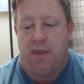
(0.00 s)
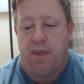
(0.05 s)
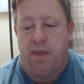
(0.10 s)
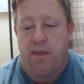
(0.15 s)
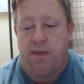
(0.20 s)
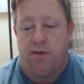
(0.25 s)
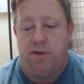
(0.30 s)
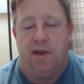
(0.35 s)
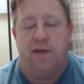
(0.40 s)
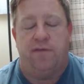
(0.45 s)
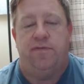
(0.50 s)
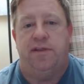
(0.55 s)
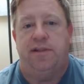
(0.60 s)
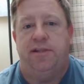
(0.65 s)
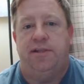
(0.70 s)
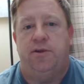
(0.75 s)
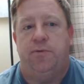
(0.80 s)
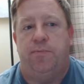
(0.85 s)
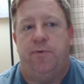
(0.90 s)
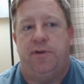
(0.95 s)
you have
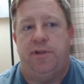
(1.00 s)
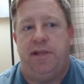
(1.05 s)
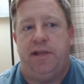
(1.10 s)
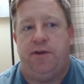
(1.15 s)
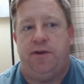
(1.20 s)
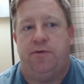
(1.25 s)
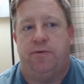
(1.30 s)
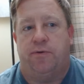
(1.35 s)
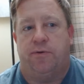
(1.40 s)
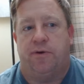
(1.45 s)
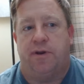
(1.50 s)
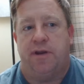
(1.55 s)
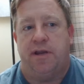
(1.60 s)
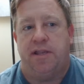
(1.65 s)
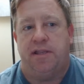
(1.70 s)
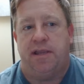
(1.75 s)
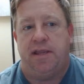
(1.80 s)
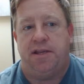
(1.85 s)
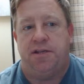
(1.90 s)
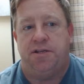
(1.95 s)
this super secret
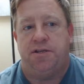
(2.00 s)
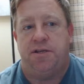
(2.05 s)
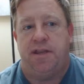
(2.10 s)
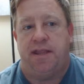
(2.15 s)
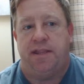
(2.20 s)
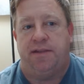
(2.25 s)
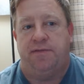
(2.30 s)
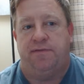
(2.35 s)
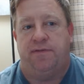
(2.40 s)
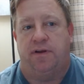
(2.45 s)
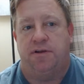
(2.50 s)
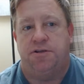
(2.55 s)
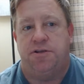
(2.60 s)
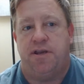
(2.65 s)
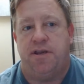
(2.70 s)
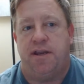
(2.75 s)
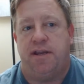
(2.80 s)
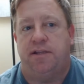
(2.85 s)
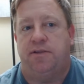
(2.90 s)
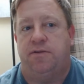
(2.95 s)
organization that's
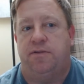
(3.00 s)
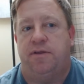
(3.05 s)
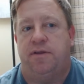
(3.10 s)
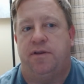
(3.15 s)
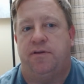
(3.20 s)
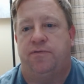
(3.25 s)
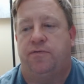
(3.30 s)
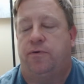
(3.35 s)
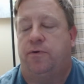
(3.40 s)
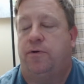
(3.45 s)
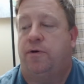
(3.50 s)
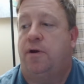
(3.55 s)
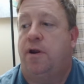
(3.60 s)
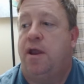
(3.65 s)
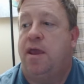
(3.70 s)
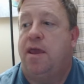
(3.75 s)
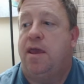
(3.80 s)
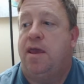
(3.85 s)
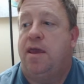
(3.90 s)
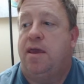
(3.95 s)
functioning, so therefore
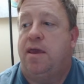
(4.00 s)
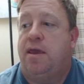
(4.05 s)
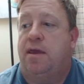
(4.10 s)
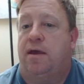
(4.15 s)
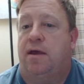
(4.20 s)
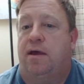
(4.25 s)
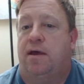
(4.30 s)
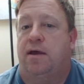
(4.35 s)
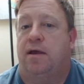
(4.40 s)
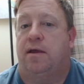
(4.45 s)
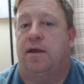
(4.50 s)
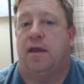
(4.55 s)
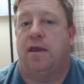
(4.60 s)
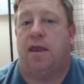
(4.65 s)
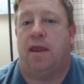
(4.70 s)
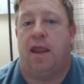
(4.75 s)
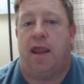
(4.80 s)
uh,